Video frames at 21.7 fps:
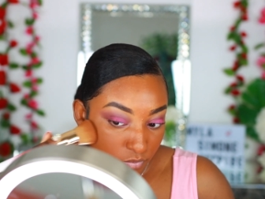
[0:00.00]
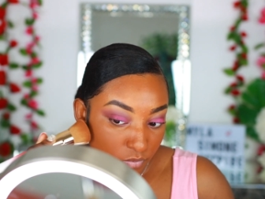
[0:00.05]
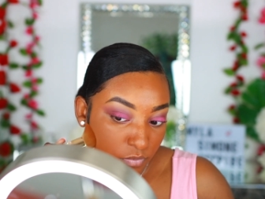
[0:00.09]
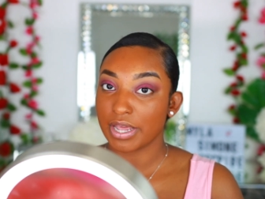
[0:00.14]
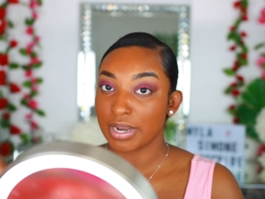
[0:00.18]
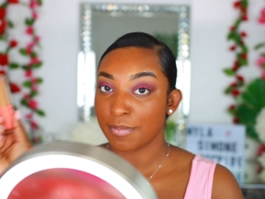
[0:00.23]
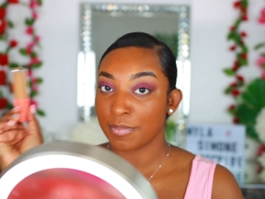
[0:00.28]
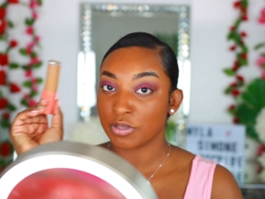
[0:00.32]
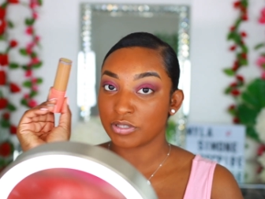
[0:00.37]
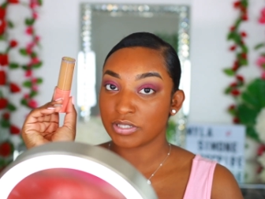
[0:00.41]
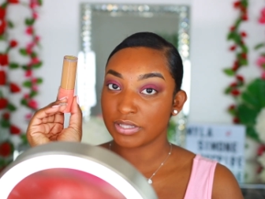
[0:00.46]

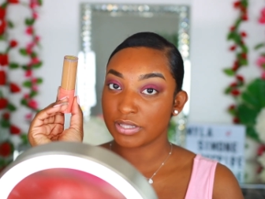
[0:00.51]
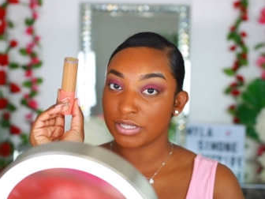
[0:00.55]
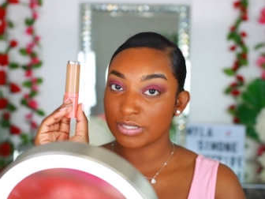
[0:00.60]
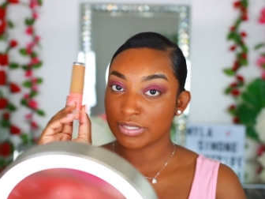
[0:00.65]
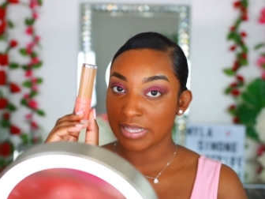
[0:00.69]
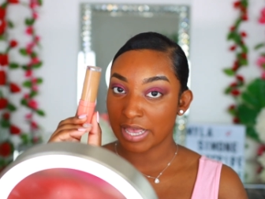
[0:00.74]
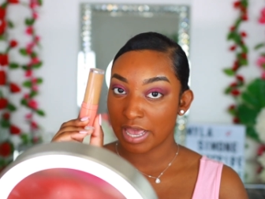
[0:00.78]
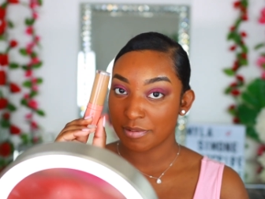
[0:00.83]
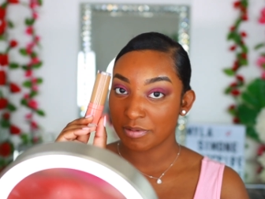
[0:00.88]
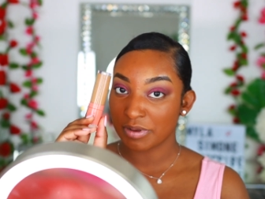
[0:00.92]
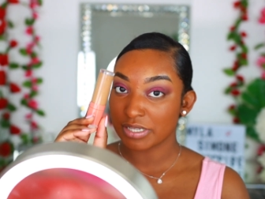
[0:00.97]
And I'm using the
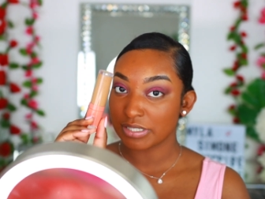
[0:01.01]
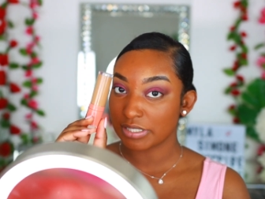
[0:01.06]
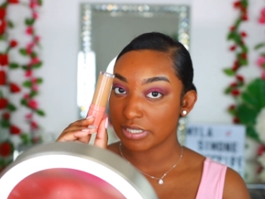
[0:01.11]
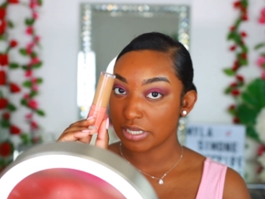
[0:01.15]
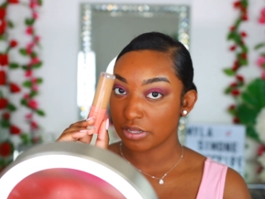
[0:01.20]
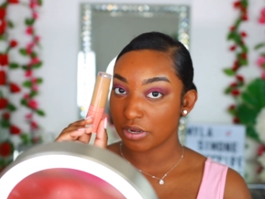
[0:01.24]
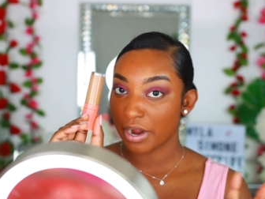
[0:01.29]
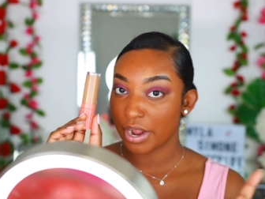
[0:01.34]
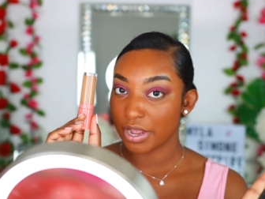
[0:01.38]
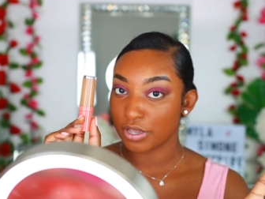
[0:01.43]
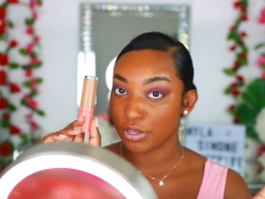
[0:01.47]
same
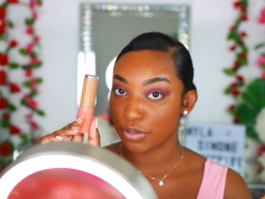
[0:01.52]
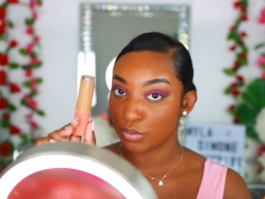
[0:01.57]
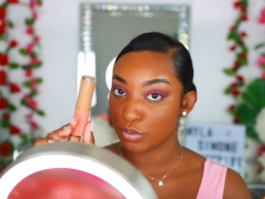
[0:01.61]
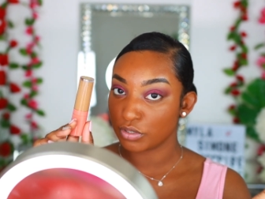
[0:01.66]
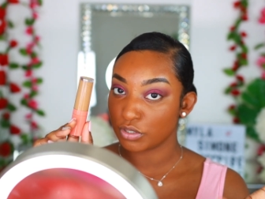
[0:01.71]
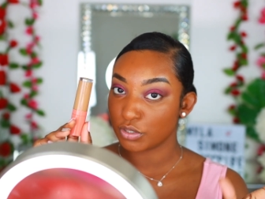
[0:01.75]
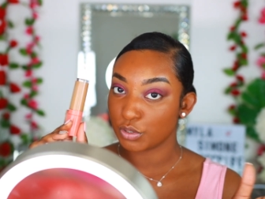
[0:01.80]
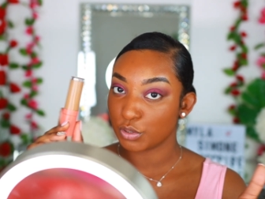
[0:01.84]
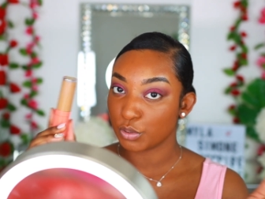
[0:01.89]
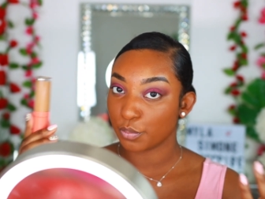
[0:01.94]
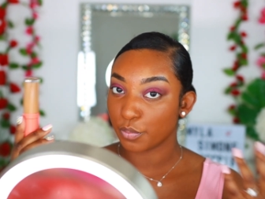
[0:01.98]
concealer I
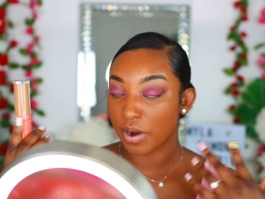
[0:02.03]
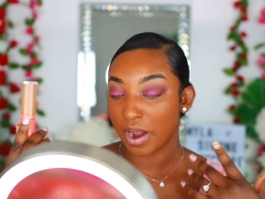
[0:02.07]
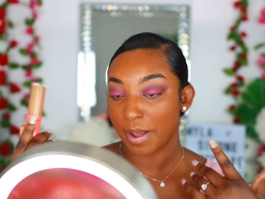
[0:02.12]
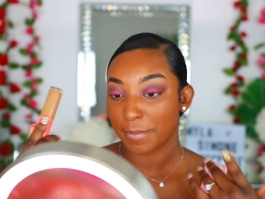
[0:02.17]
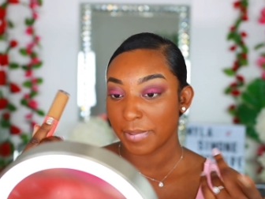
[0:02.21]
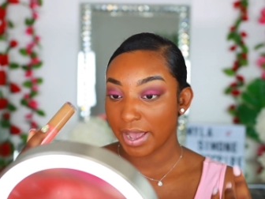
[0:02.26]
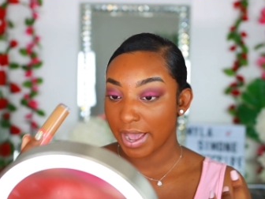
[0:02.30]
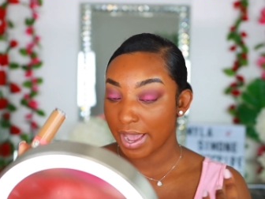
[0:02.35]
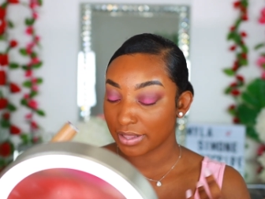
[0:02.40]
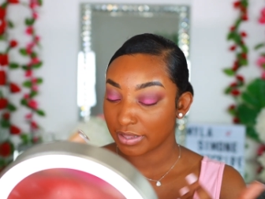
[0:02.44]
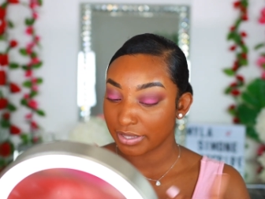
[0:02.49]
used to
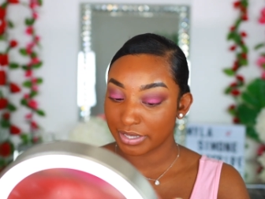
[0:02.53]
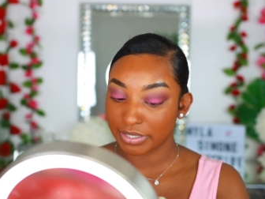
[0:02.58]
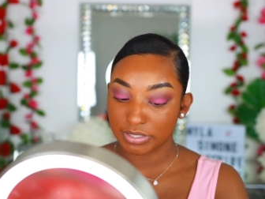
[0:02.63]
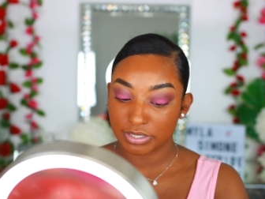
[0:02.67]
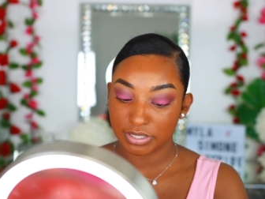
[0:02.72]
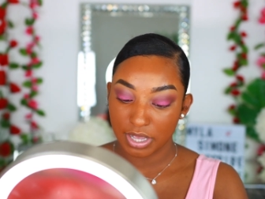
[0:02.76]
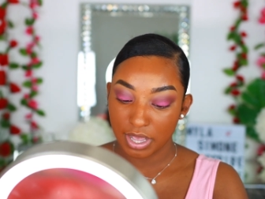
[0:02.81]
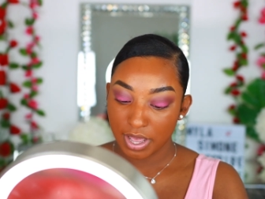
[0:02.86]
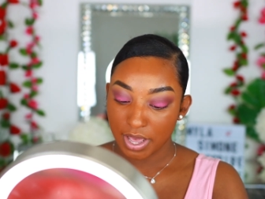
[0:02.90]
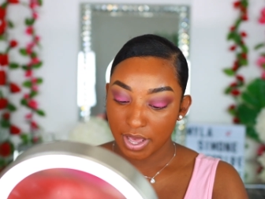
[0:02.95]
prime my eyelids.